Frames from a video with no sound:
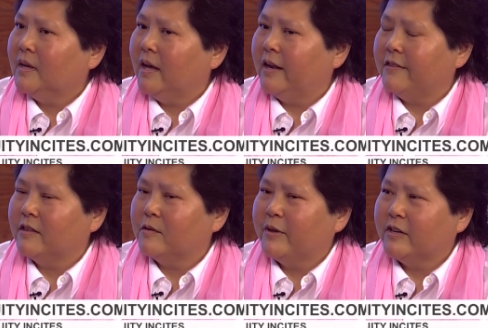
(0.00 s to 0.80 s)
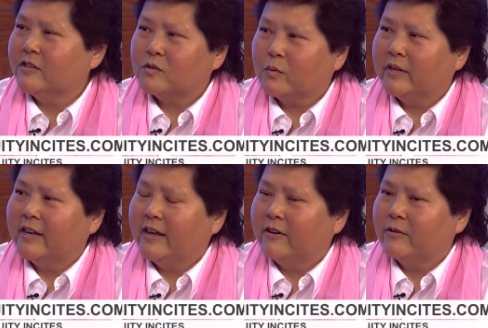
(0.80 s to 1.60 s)
and I think the biggest
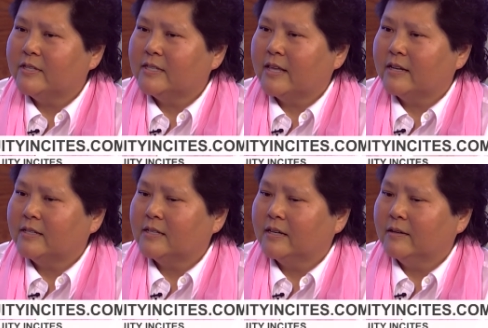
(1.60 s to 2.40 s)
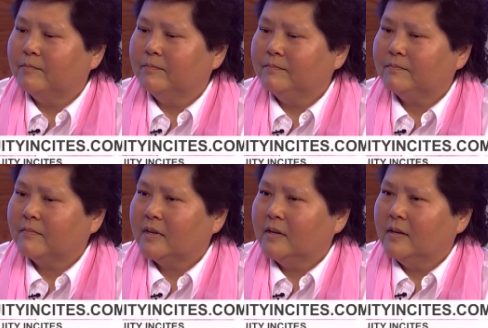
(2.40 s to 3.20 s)
one now is that. Um,
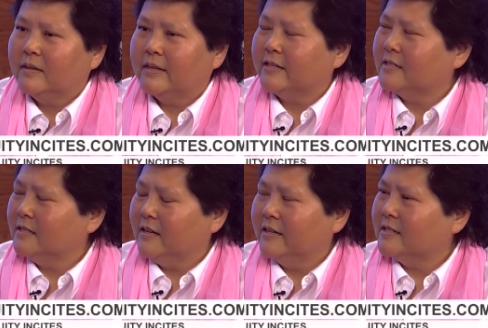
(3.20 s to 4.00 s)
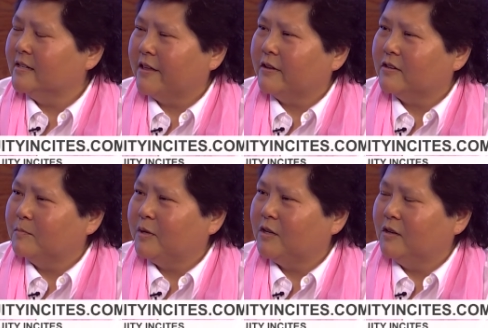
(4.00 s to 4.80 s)
that it's it's nothing
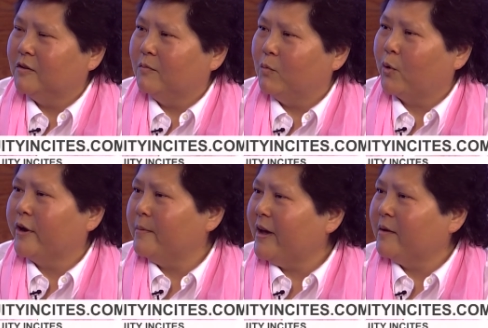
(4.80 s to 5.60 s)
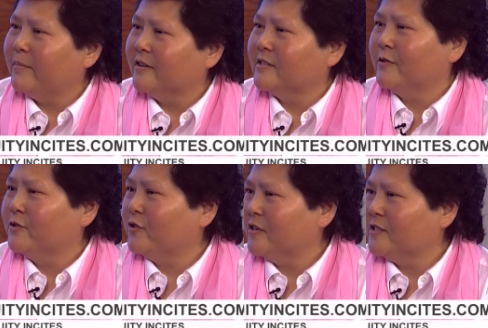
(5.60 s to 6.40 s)
to be worried about because there
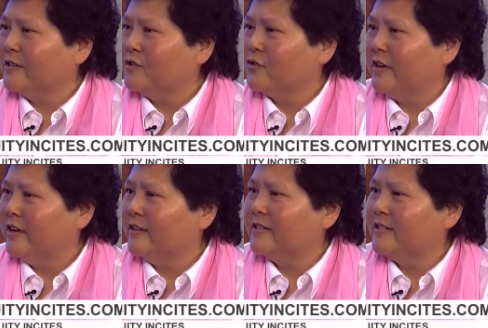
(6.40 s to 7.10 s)
are drugs that treat it,